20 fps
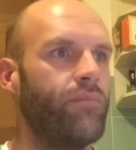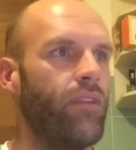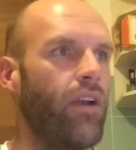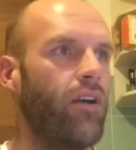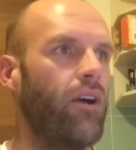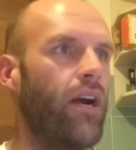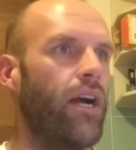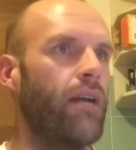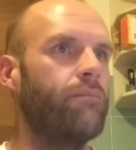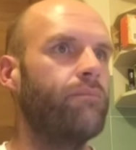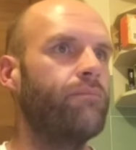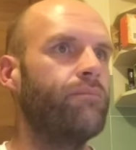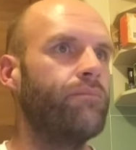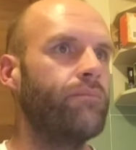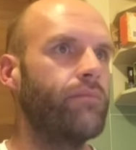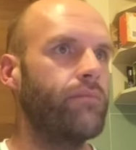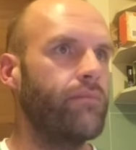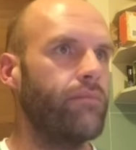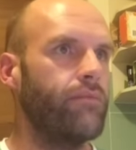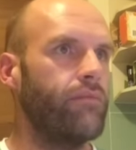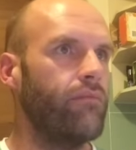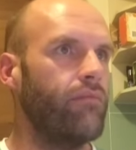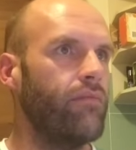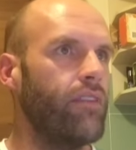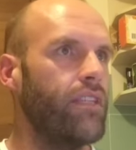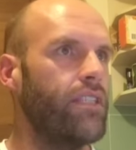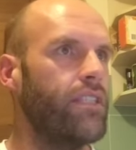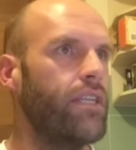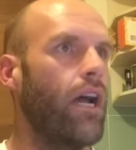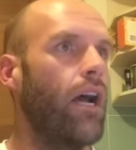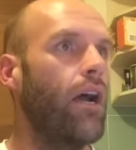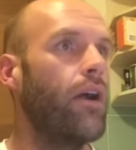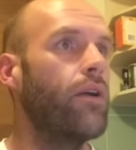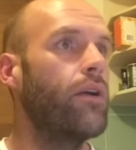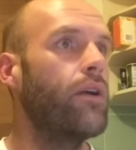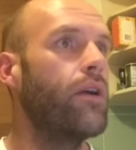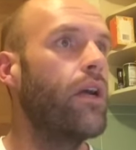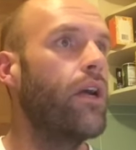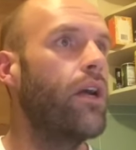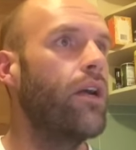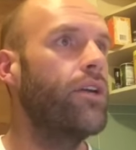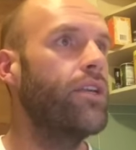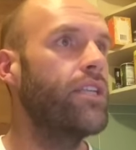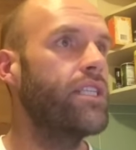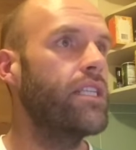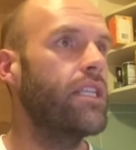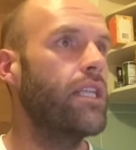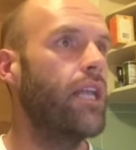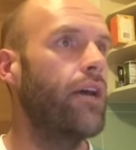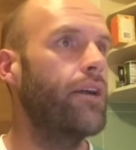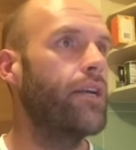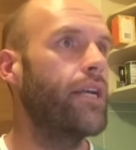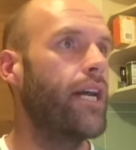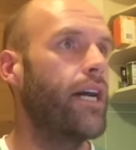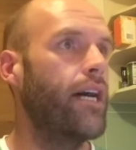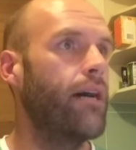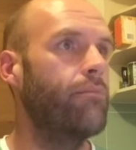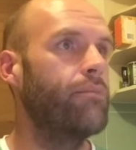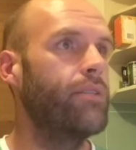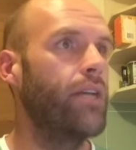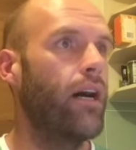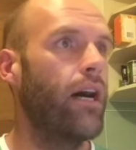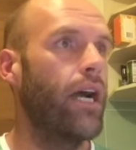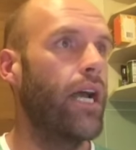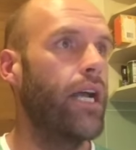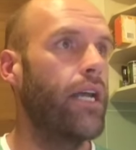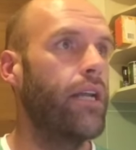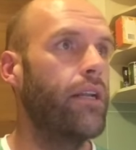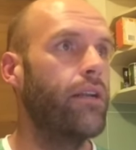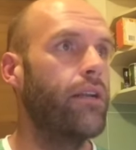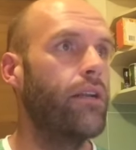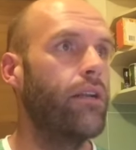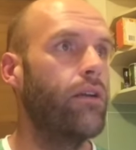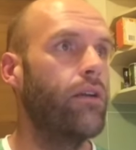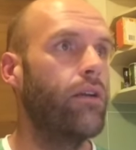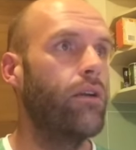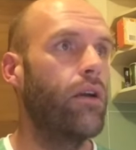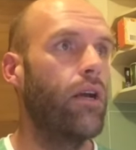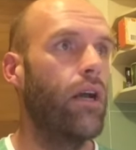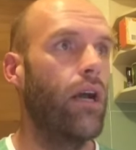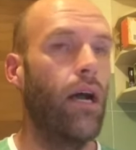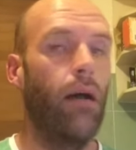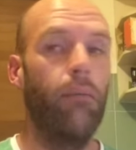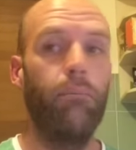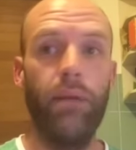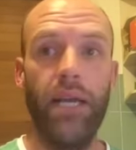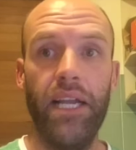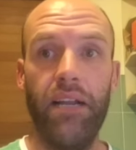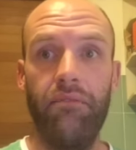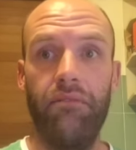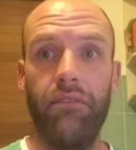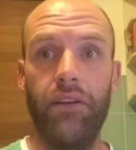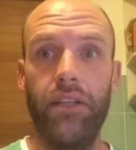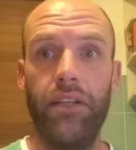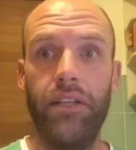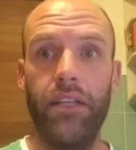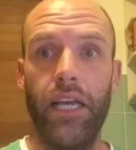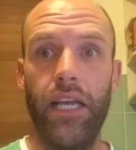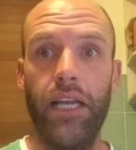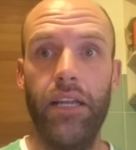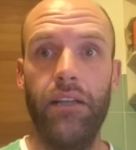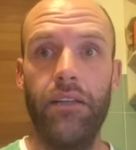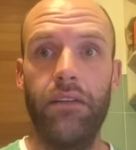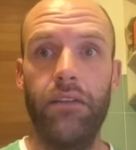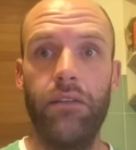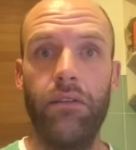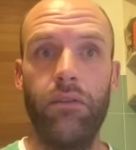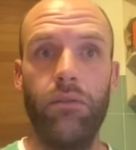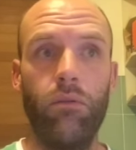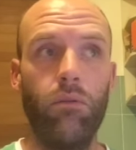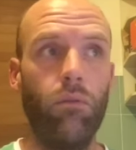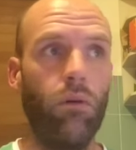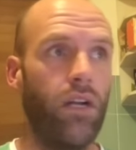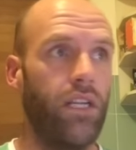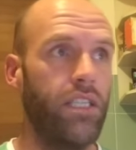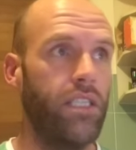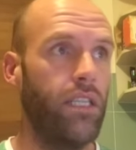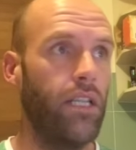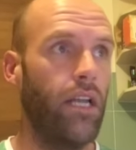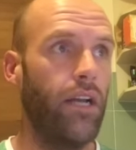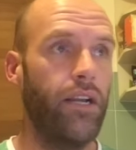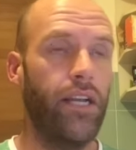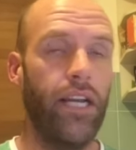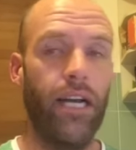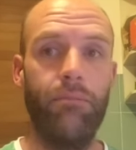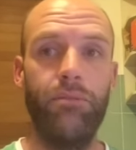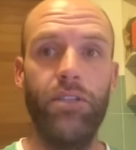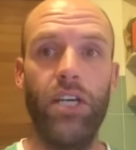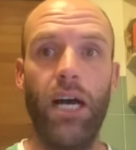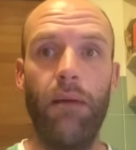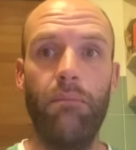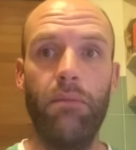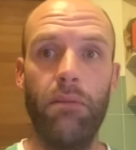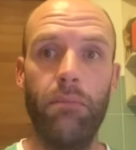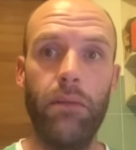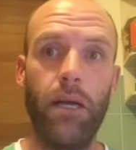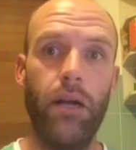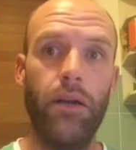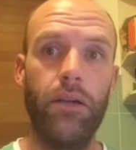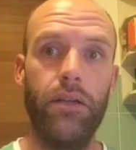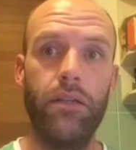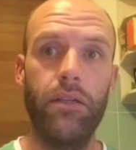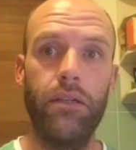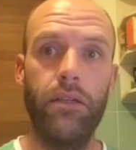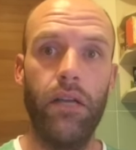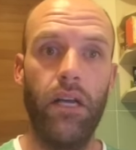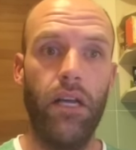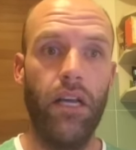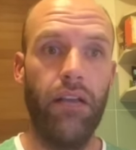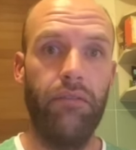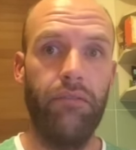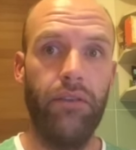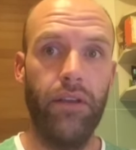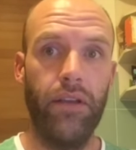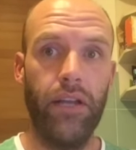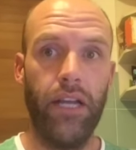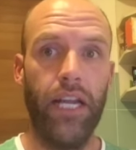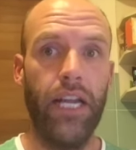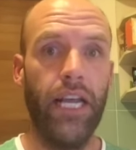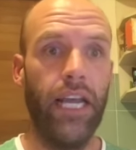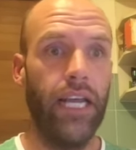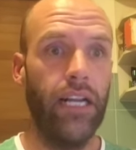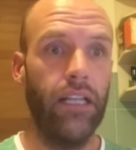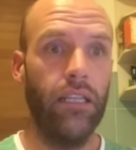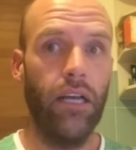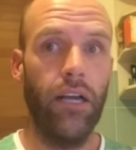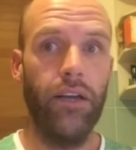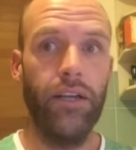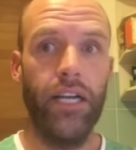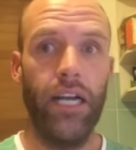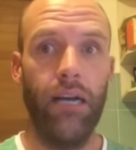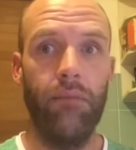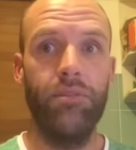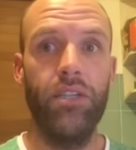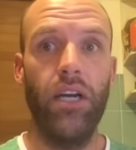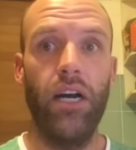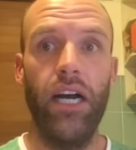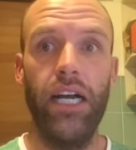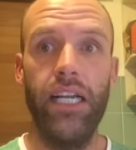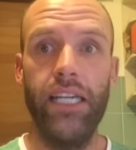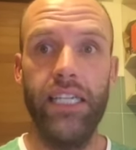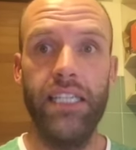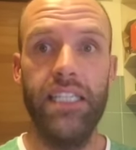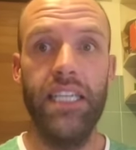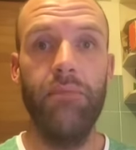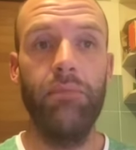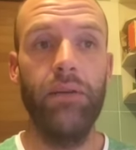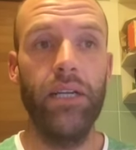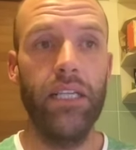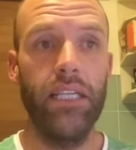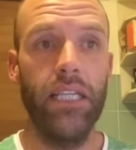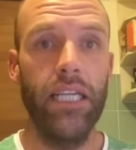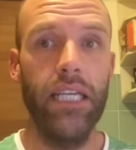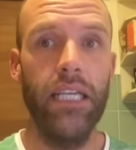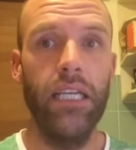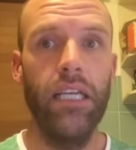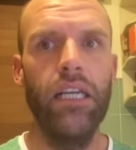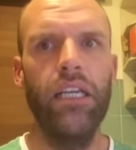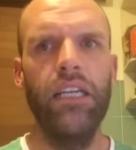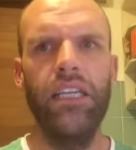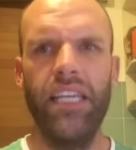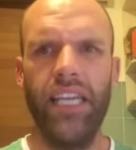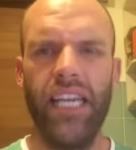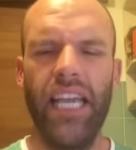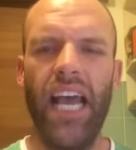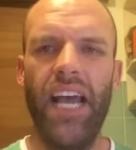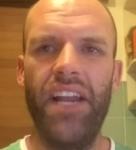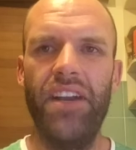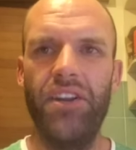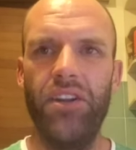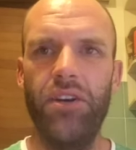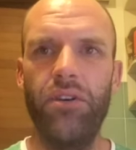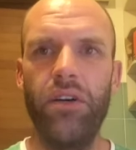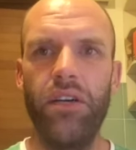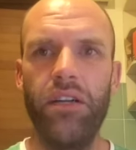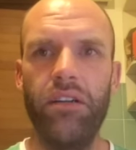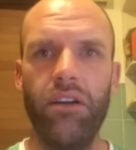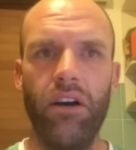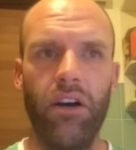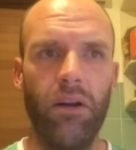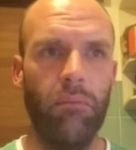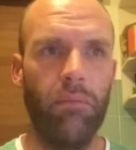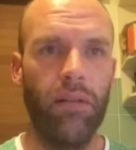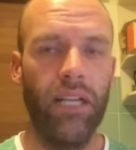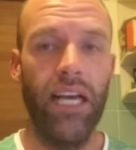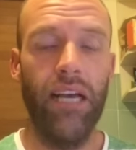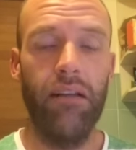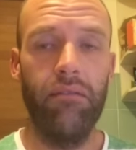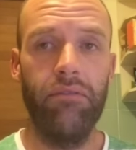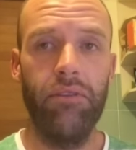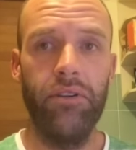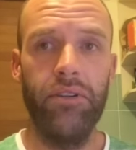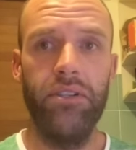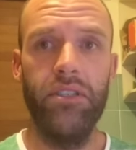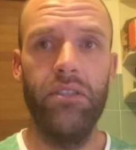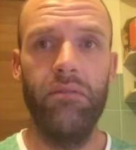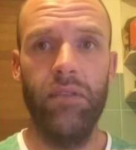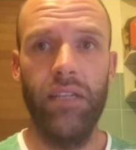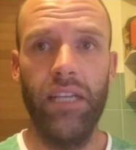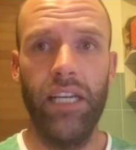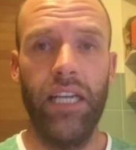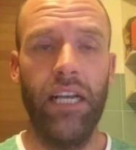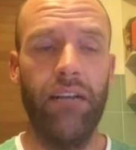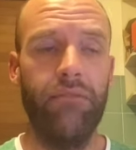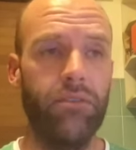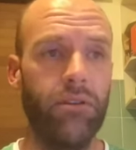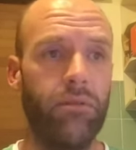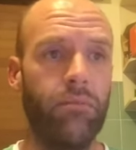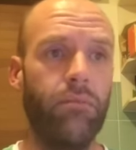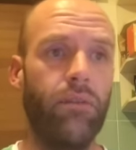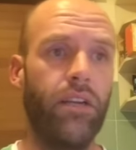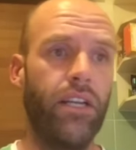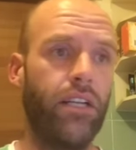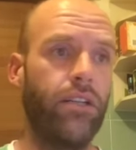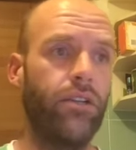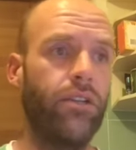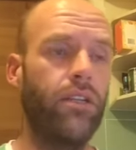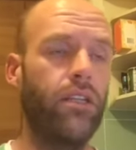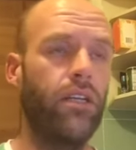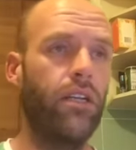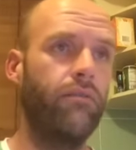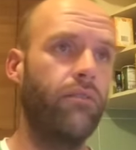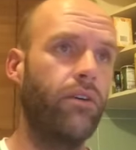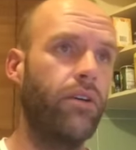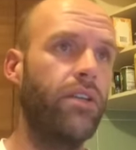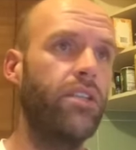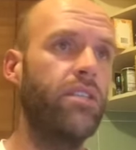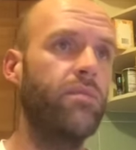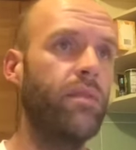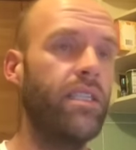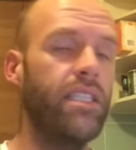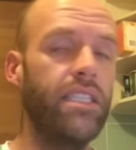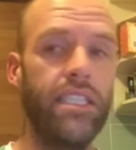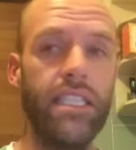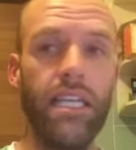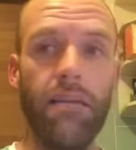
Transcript: All right, so who does a low carb diet uh, benefit then? What does a low carb diet promote? Uh, if you're gonna eat a low carb diet, you typically, you can do it on plant foods, but you're gonna have to include a lot of oils, but